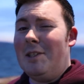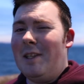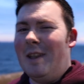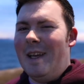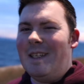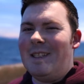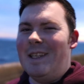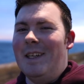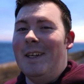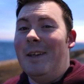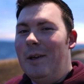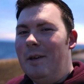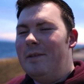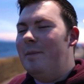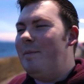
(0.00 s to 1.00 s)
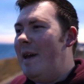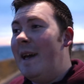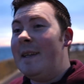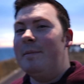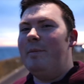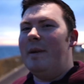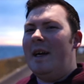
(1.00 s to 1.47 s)
less than an hour from
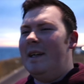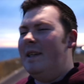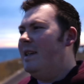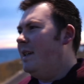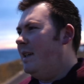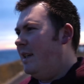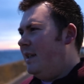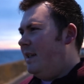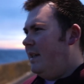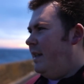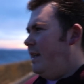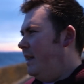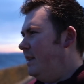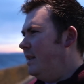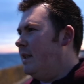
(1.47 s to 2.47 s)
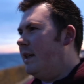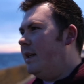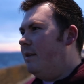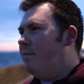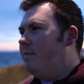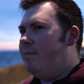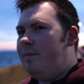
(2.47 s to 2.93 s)
Edinburgh, and
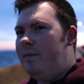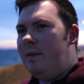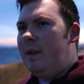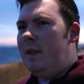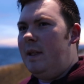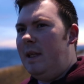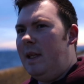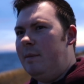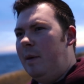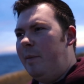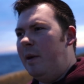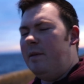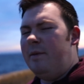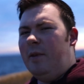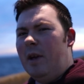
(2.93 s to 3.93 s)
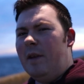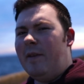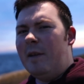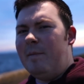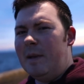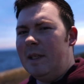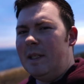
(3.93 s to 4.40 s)
I'm about
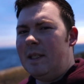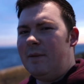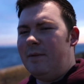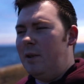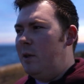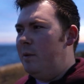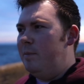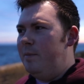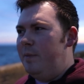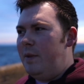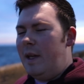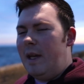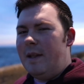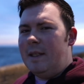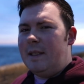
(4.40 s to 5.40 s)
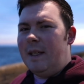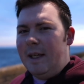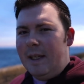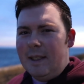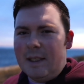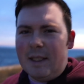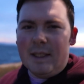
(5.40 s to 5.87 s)
45 minutes from this
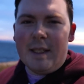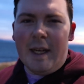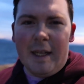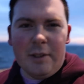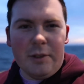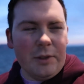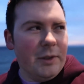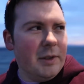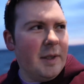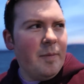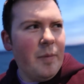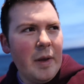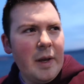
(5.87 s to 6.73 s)
gig in St Andrews.